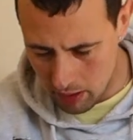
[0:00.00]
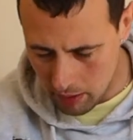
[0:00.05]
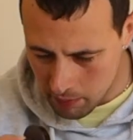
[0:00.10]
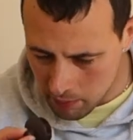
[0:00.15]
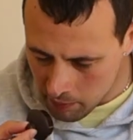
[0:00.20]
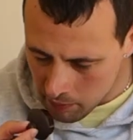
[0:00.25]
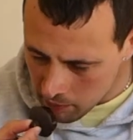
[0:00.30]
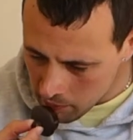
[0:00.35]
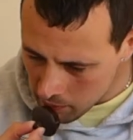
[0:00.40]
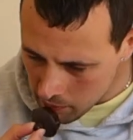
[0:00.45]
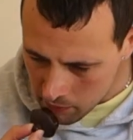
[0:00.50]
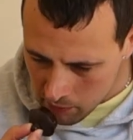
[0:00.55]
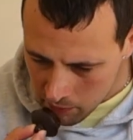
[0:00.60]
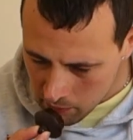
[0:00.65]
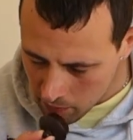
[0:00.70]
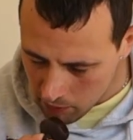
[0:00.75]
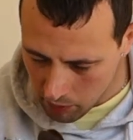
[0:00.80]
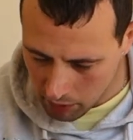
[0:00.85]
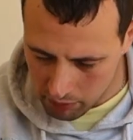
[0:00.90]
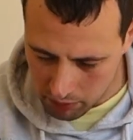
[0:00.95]

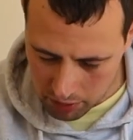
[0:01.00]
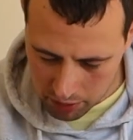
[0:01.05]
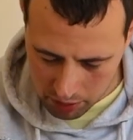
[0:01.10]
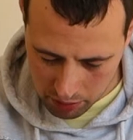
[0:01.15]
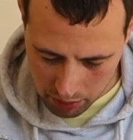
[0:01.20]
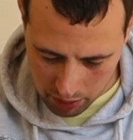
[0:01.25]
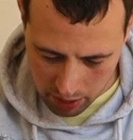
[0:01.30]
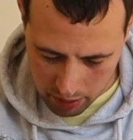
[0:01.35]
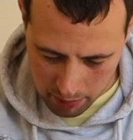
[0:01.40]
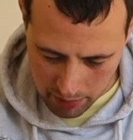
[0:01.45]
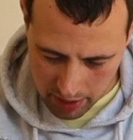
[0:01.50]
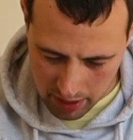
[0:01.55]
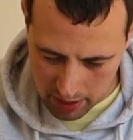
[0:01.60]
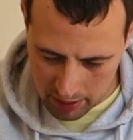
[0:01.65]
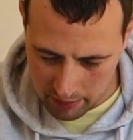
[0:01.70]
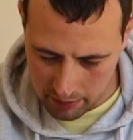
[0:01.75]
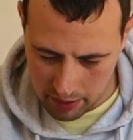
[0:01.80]
I will show you in a minute.